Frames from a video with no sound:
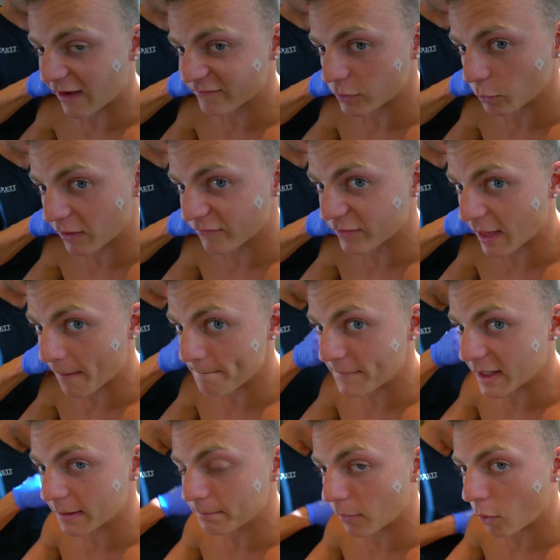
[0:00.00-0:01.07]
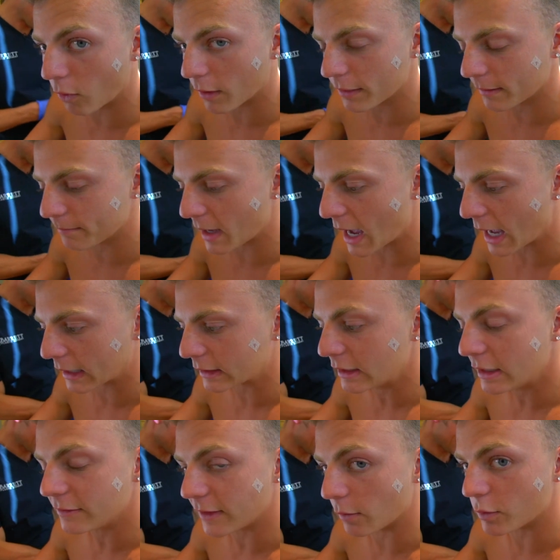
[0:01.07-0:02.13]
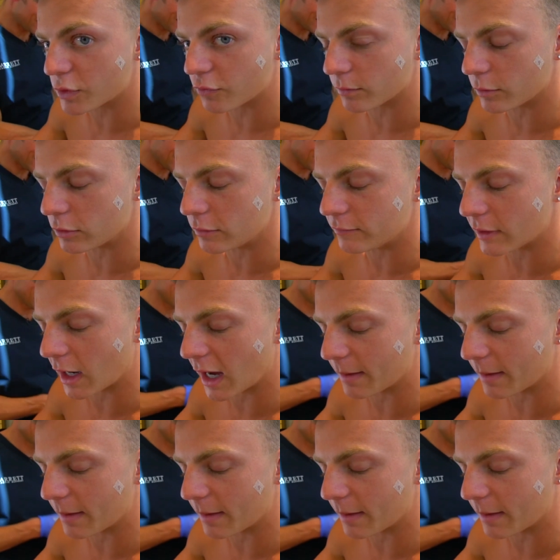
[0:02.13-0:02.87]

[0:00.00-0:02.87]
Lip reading: to have to wait for that big mole on the back that was removed.